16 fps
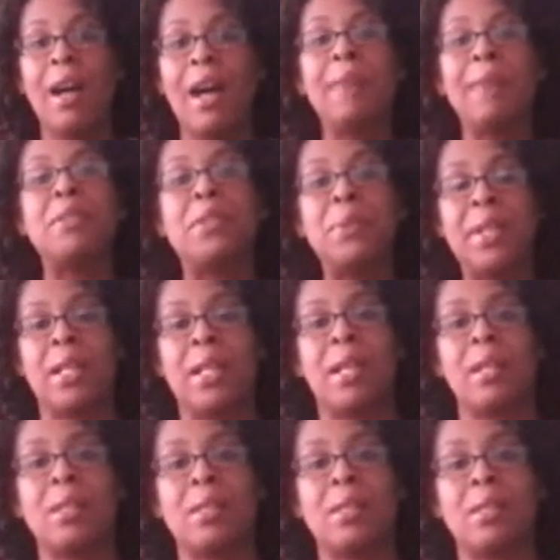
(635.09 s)
I'm doing
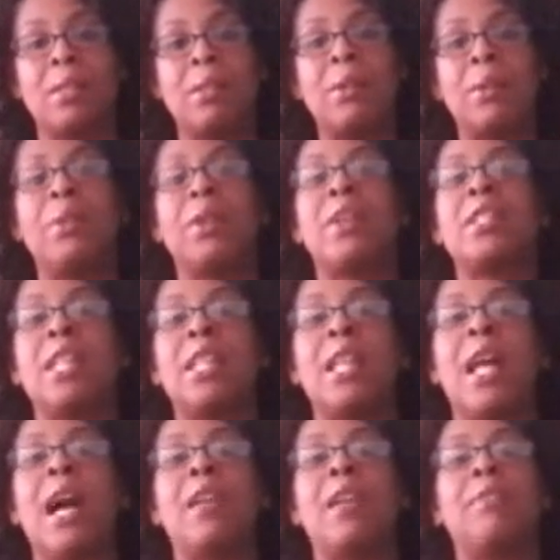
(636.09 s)
this. You know, there's a
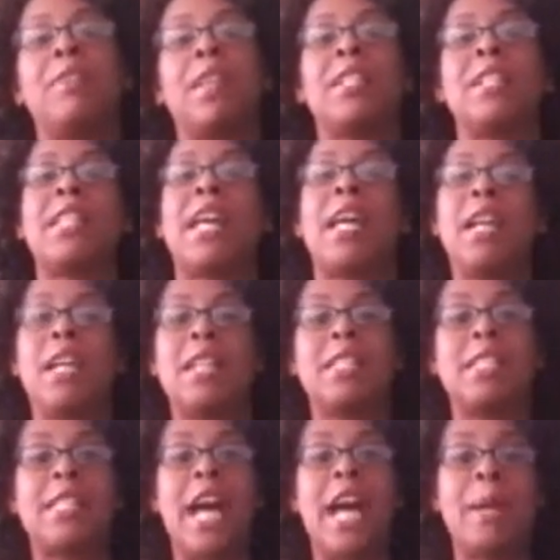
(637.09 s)
lot of things that could
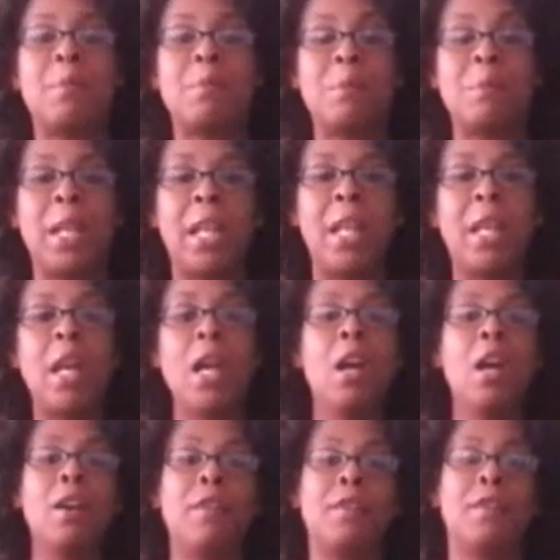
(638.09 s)
have stopped me
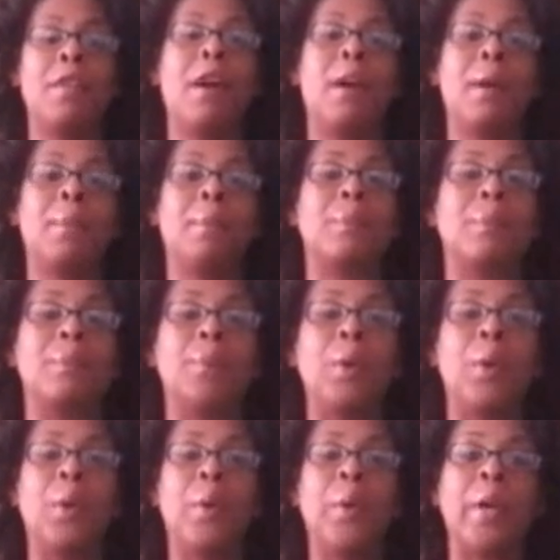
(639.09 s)
from
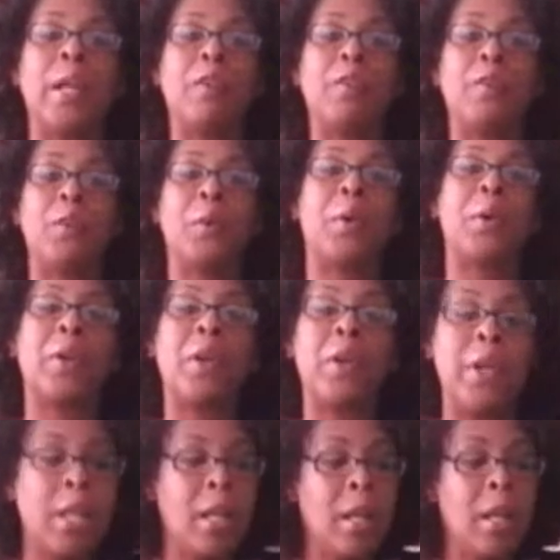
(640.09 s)
going
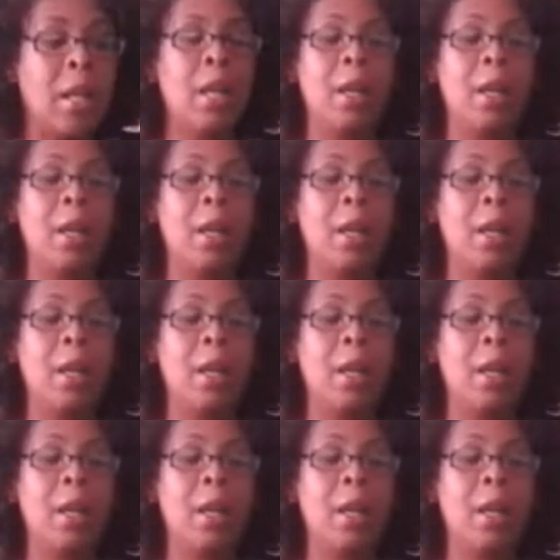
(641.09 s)
forward.